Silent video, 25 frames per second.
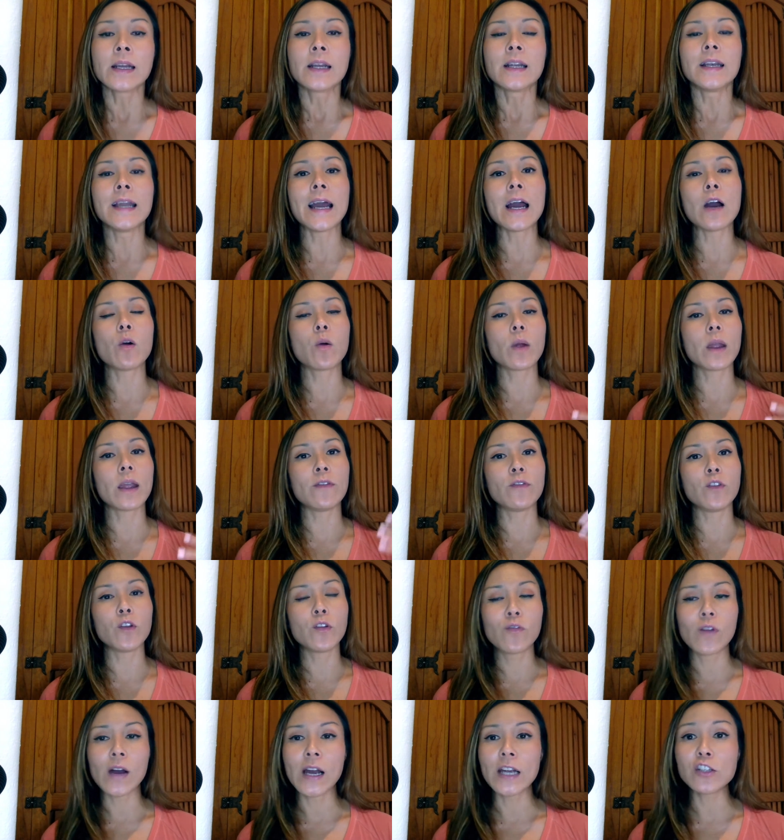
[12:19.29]
Now, if
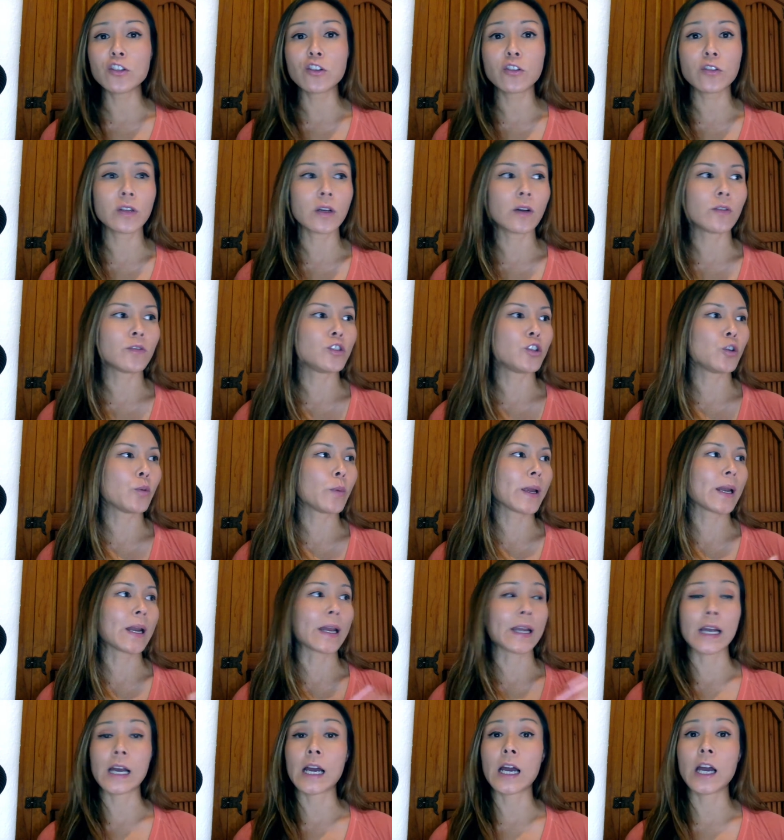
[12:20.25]
you find yourself doing
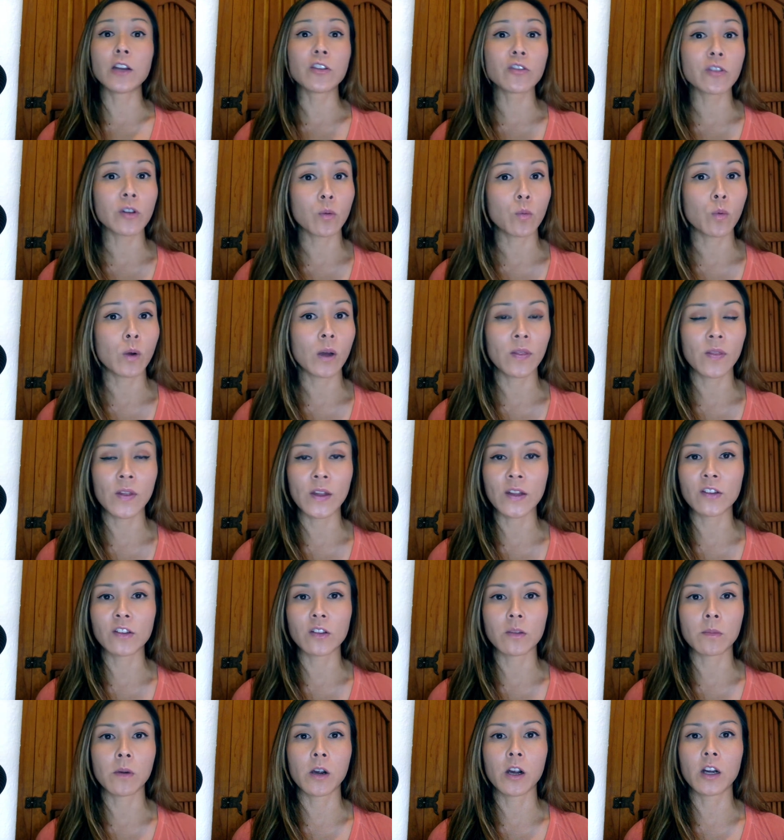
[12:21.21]
like 101
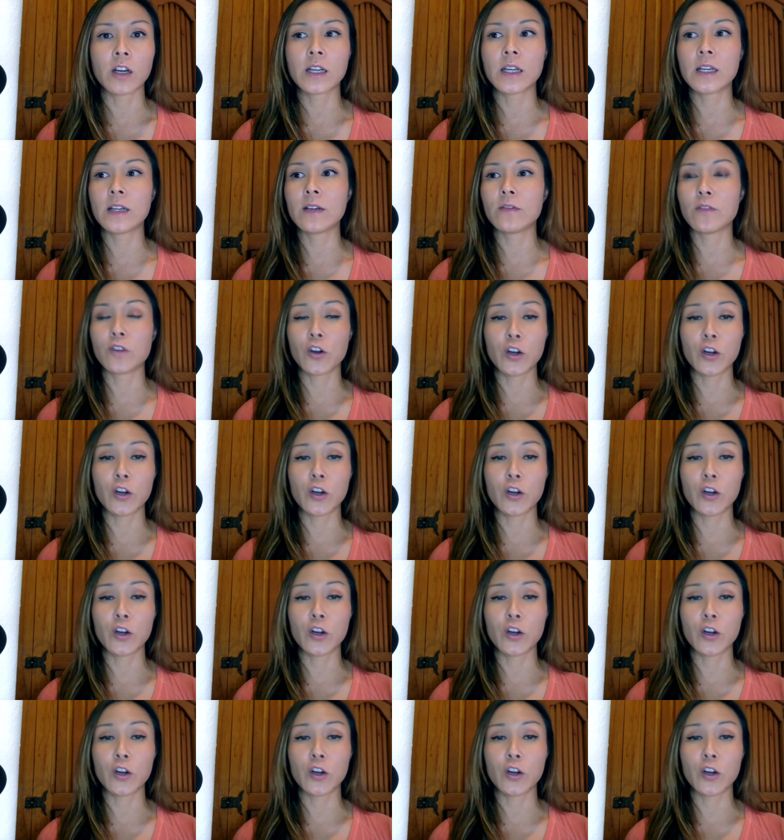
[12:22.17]
things to market,